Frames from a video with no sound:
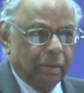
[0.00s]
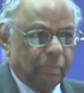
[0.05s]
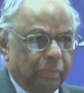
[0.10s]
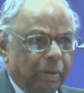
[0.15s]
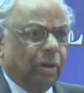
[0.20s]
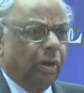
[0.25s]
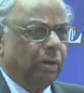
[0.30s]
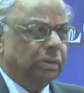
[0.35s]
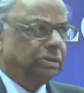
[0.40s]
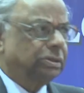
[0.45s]

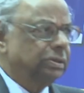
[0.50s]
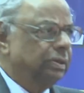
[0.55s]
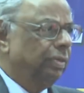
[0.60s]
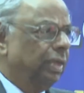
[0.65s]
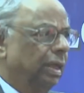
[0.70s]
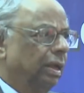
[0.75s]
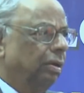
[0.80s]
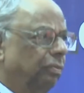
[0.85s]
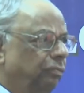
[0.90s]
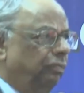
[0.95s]
Because
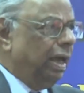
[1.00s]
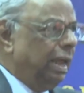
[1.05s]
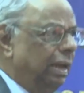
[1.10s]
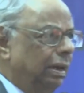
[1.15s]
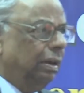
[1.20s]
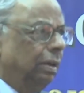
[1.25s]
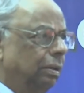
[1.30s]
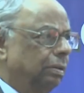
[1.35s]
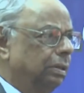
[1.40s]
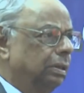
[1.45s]

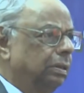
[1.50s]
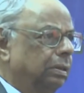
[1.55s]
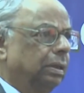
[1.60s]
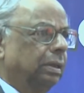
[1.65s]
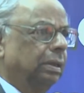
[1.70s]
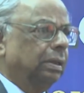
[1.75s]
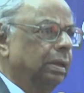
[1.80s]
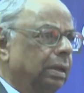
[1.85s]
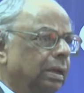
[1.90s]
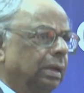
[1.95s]
when
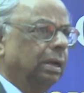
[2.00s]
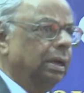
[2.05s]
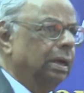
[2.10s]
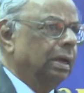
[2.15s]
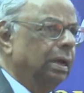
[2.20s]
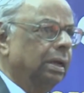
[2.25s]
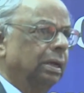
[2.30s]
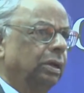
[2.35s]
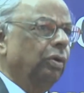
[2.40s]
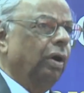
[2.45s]

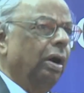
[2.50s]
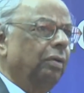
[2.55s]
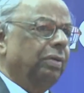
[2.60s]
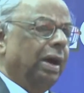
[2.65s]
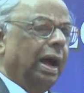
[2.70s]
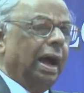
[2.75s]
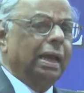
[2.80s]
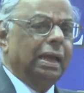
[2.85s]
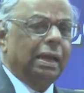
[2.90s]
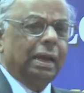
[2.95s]
you have
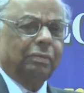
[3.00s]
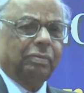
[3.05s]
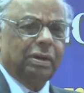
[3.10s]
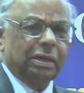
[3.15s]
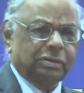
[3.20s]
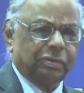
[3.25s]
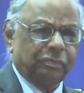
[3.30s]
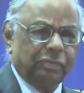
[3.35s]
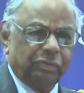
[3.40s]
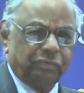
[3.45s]
high
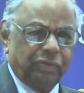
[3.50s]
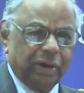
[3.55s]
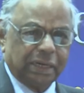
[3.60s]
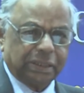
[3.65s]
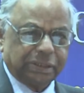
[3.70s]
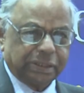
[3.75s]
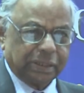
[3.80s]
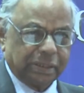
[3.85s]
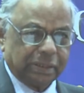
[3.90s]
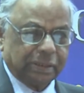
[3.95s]
levels of
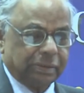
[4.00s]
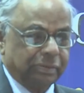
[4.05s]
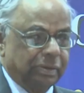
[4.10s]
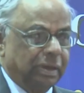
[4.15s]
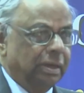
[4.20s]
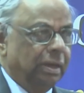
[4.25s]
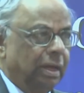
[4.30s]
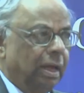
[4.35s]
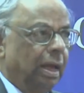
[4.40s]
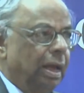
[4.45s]
inflation
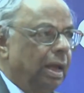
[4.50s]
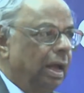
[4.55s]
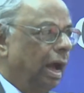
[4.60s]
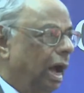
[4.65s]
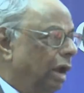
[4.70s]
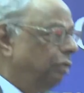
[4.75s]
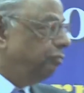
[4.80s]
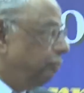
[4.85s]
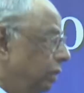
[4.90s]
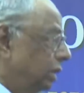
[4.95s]

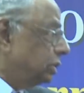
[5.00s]
and